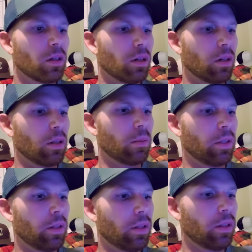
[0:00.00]
Um,
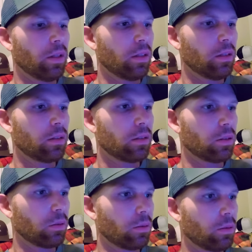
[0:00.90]
and then,
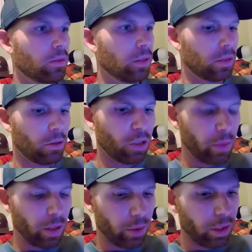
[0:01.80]
so let's just go to
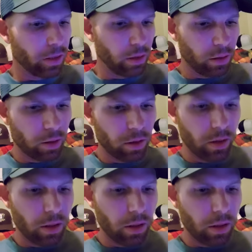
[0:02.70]
my recents.